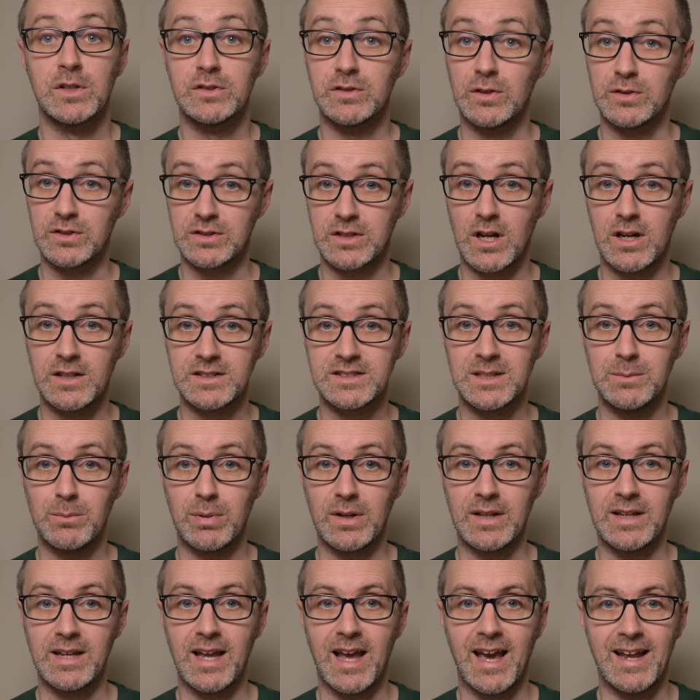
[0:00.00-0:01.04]
So start
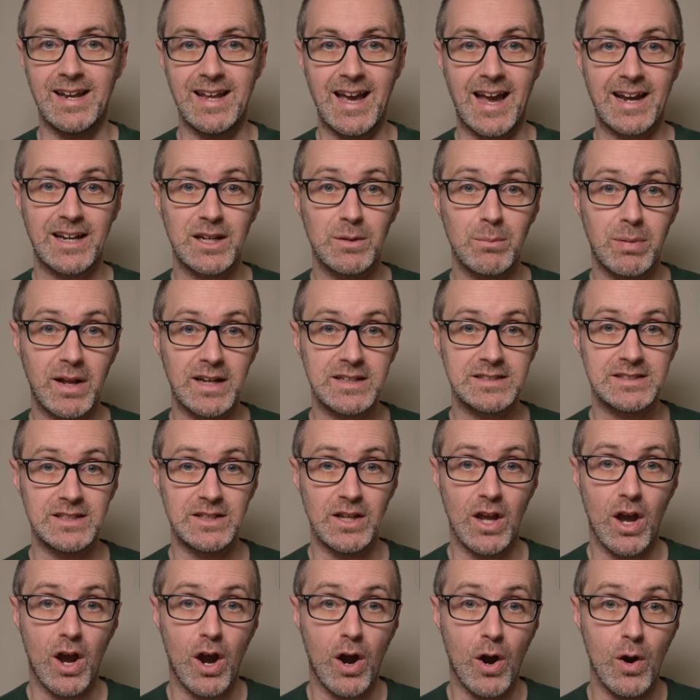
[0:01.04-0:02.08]
simply and add complexity
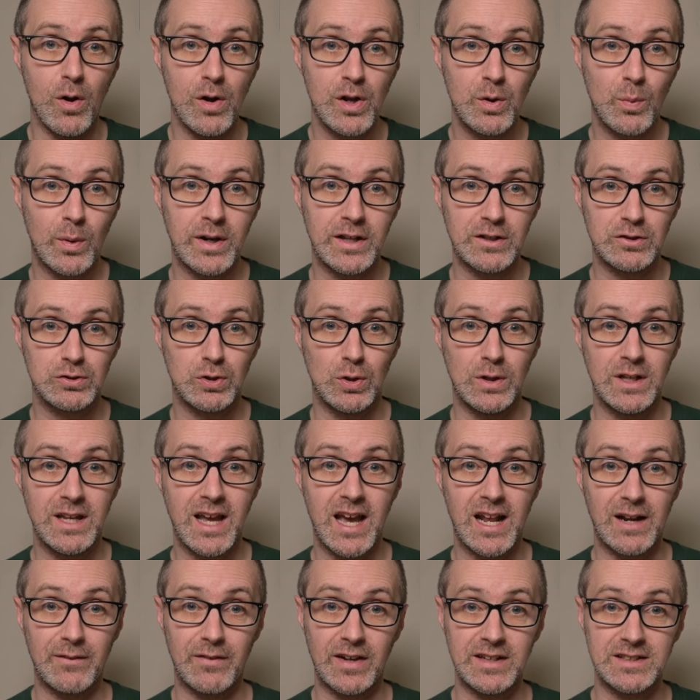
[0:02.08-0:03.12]
only when it truly
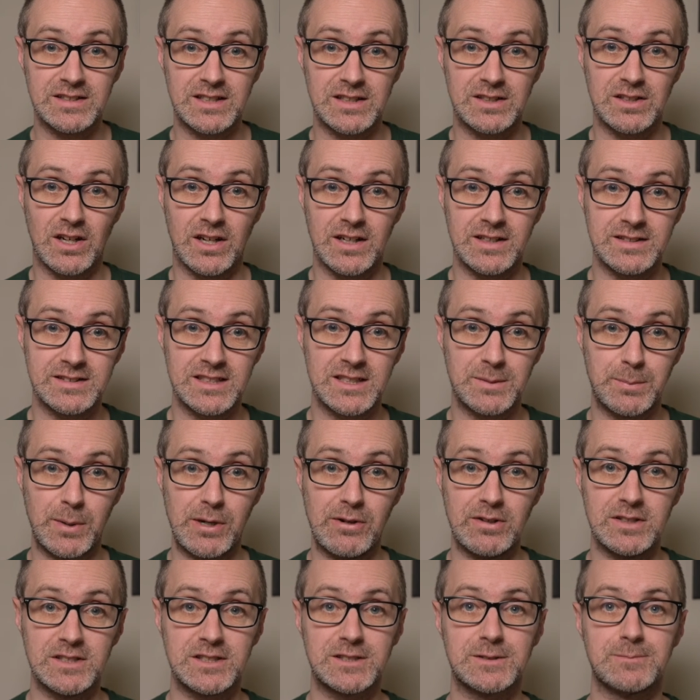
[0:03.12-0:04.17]
elevates the diner's
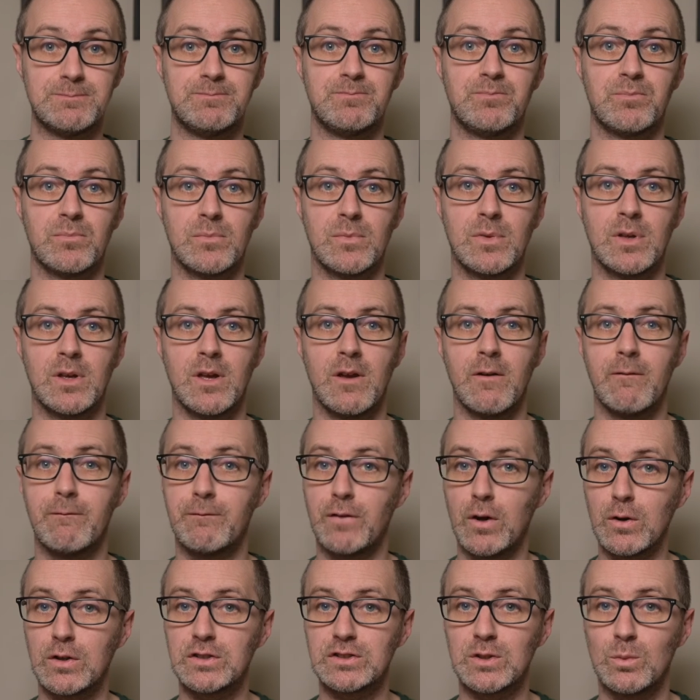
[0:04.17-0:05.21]
experience.
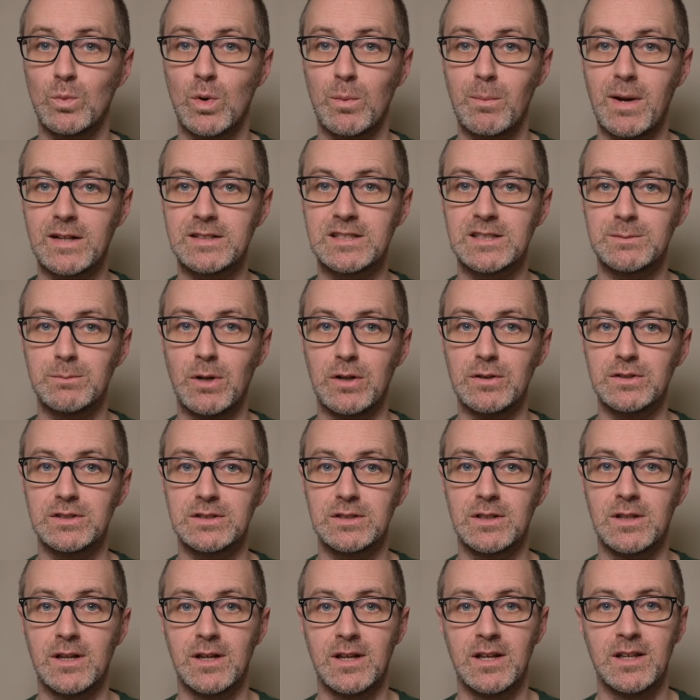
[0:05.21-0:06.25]
Focus on what matters most,
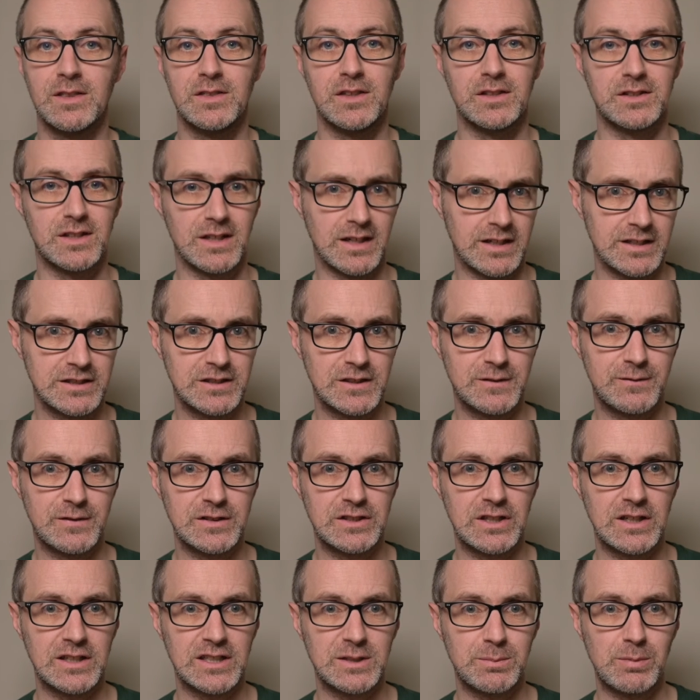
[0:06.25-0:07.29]
the delicious
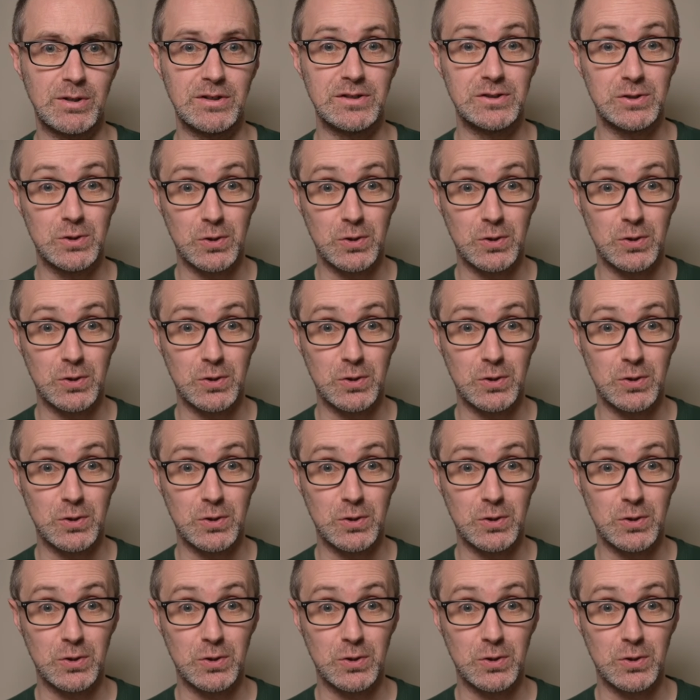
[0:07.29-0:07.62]
visual experience